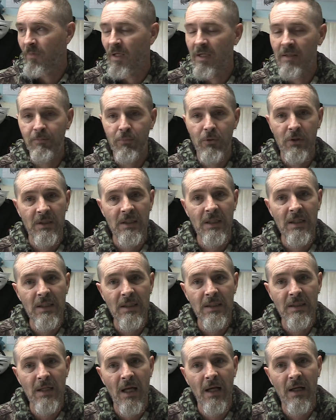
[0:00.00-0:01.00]

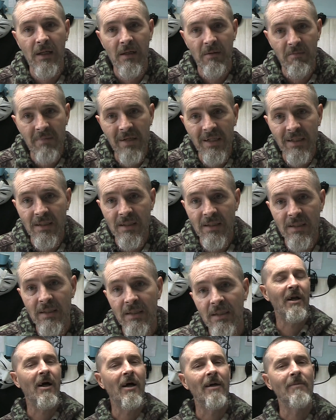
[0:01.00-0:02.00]
proceedings are commenced,
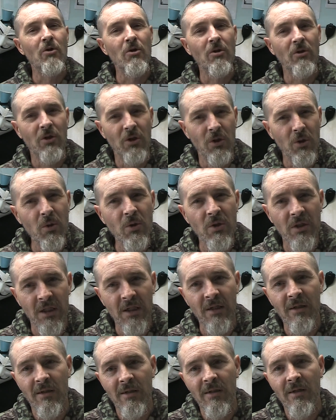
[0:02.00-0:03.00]
I'm
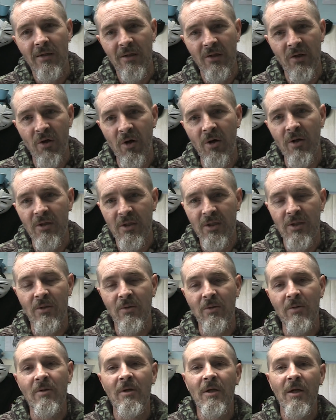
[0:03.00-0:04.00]
choosing not
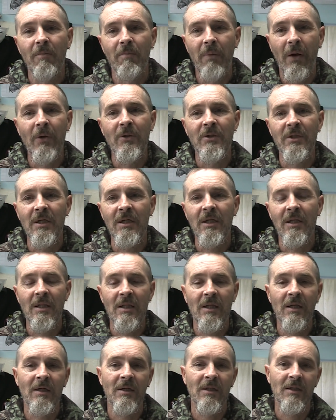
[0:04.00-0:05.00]
to post
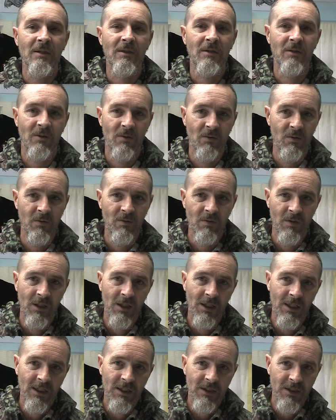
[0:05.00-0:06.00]
anything until
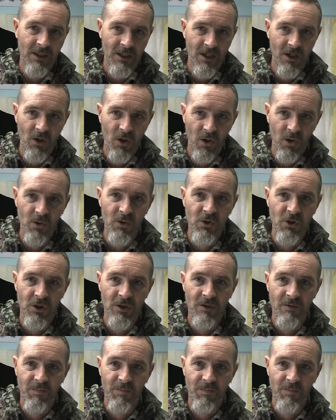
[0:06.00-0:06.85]
the conclusion,